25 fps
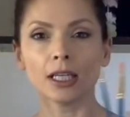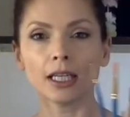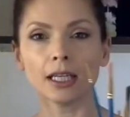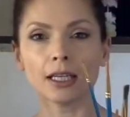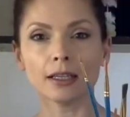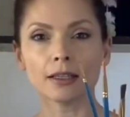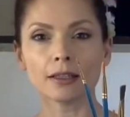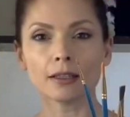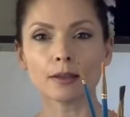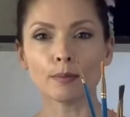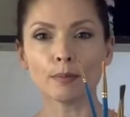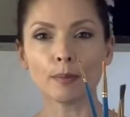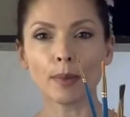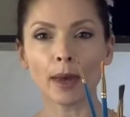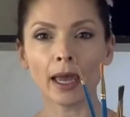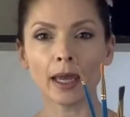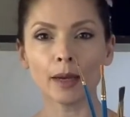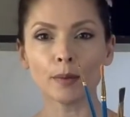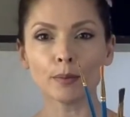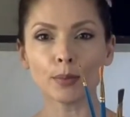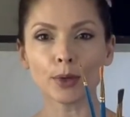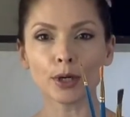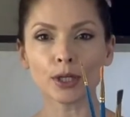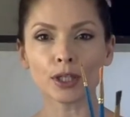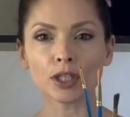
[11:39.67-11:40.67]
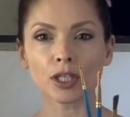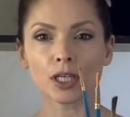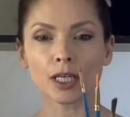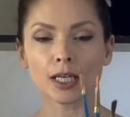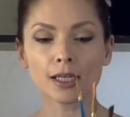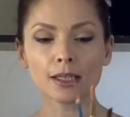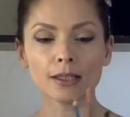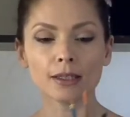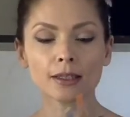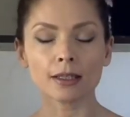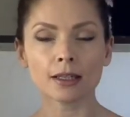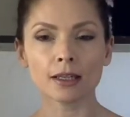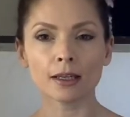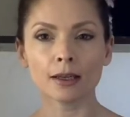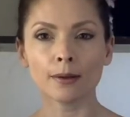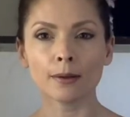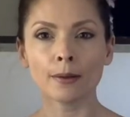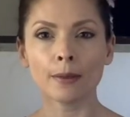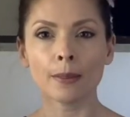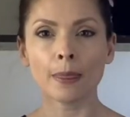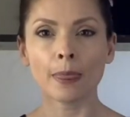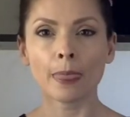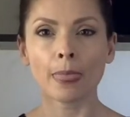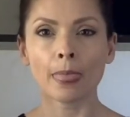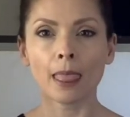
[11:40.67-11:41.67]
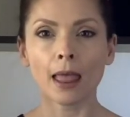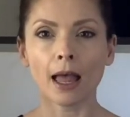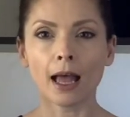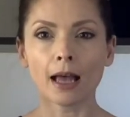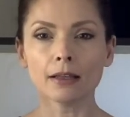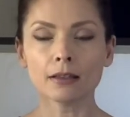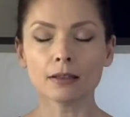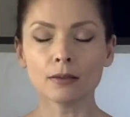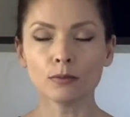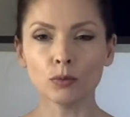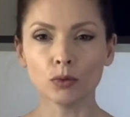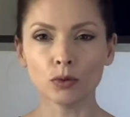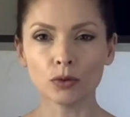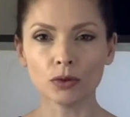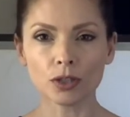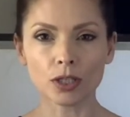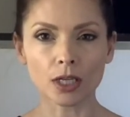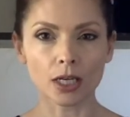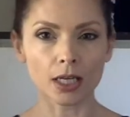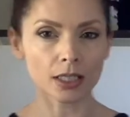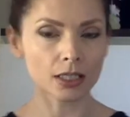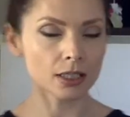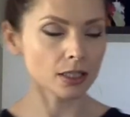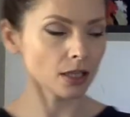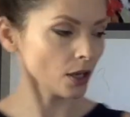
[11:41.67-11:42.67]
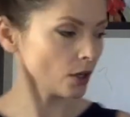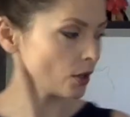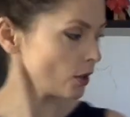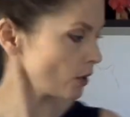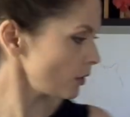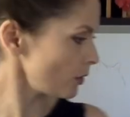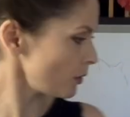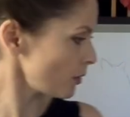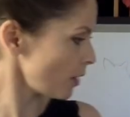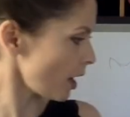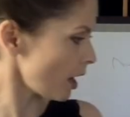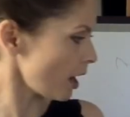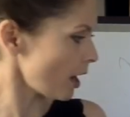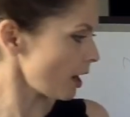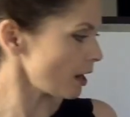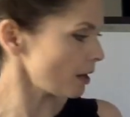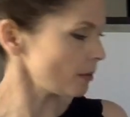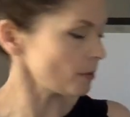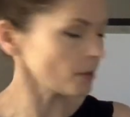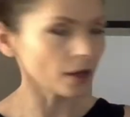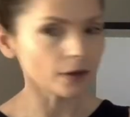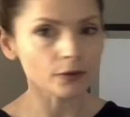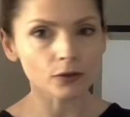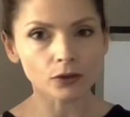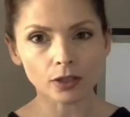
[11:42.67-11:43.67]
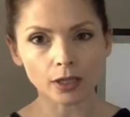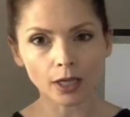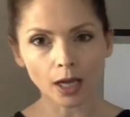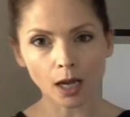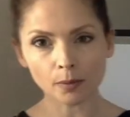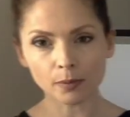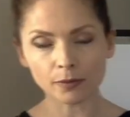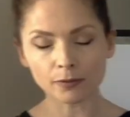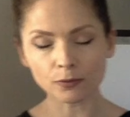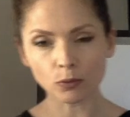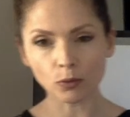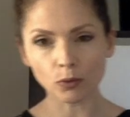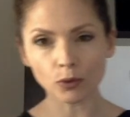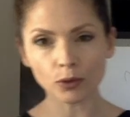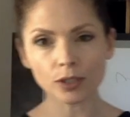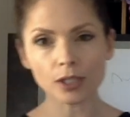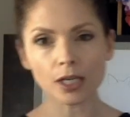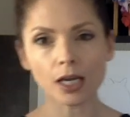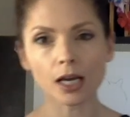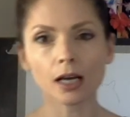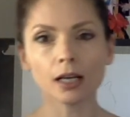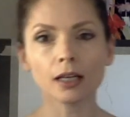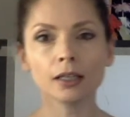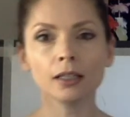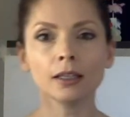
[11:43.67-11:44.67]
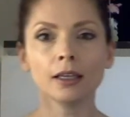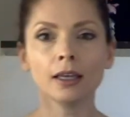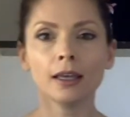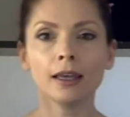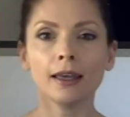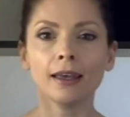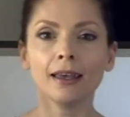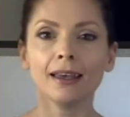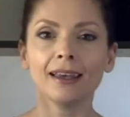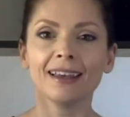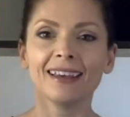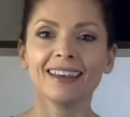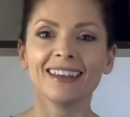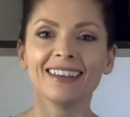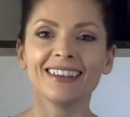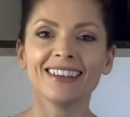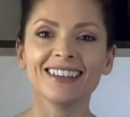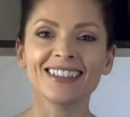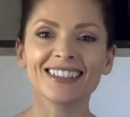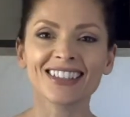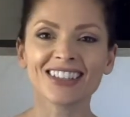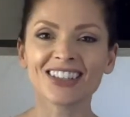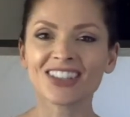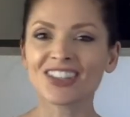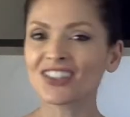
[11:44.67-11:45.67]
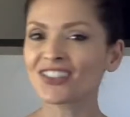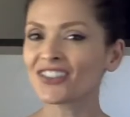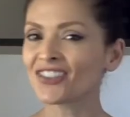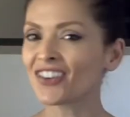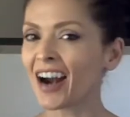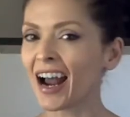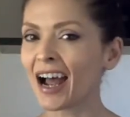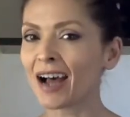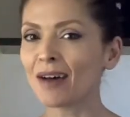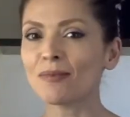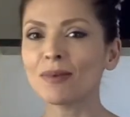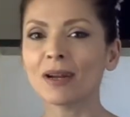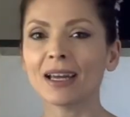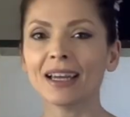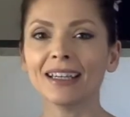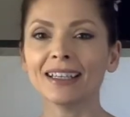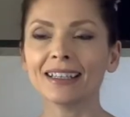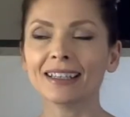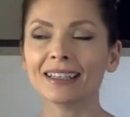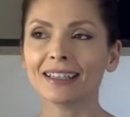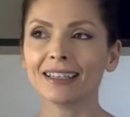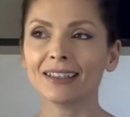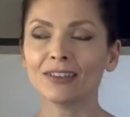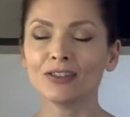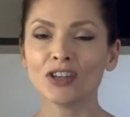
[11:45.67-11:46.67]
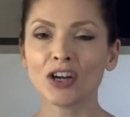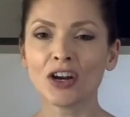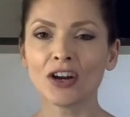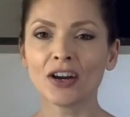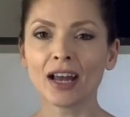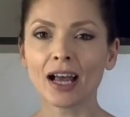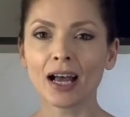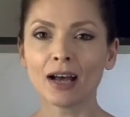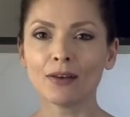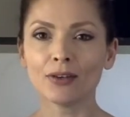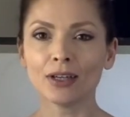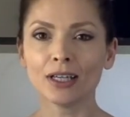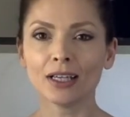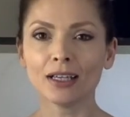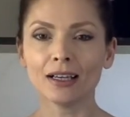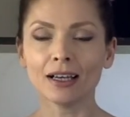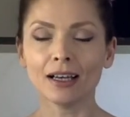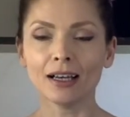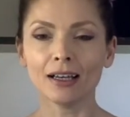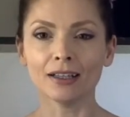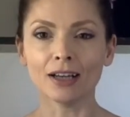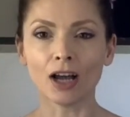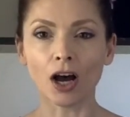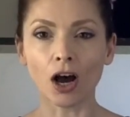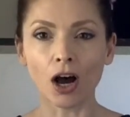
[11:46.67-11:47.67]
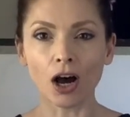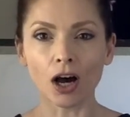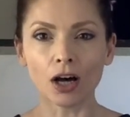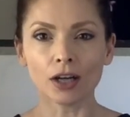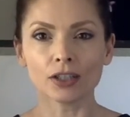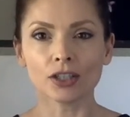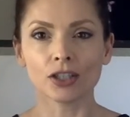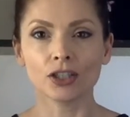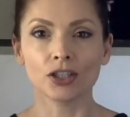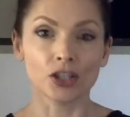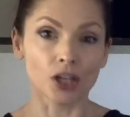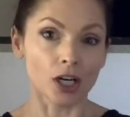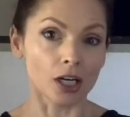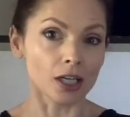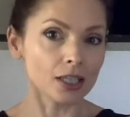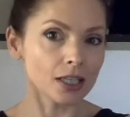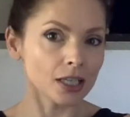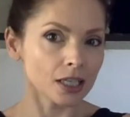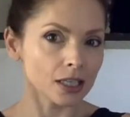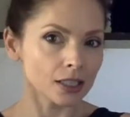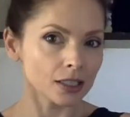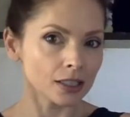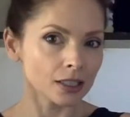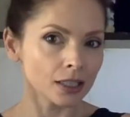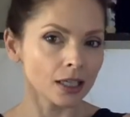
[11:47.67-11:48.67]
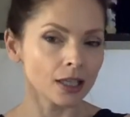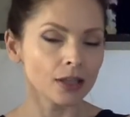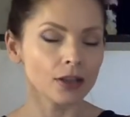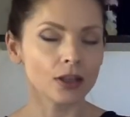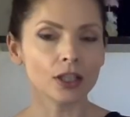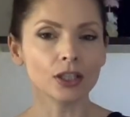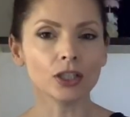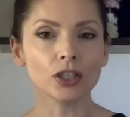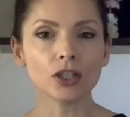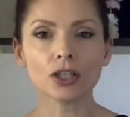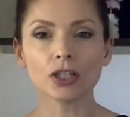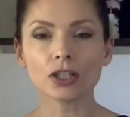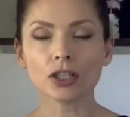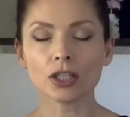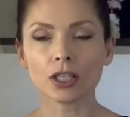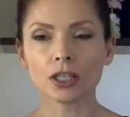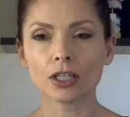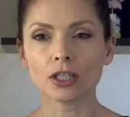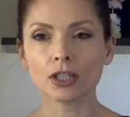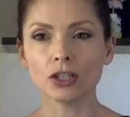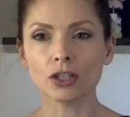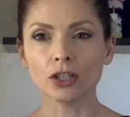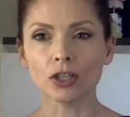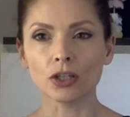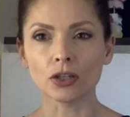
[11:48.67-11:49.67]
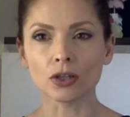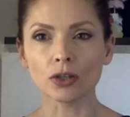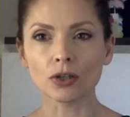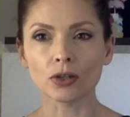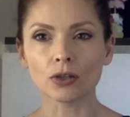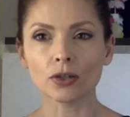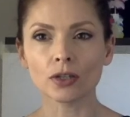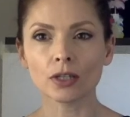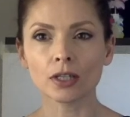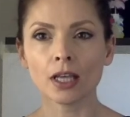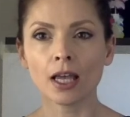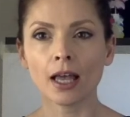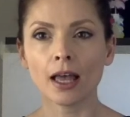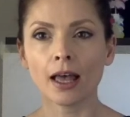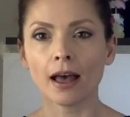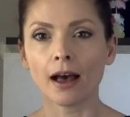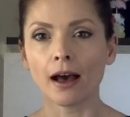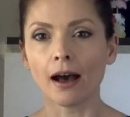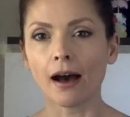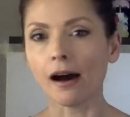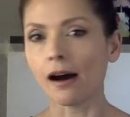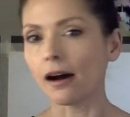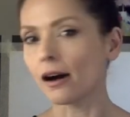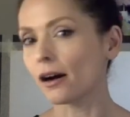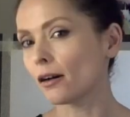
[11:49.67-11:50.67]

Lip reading: need some paintbrushes and some water. So I've got a cup of water. You can just grab, like, if you don't have an art jug, then you can just use a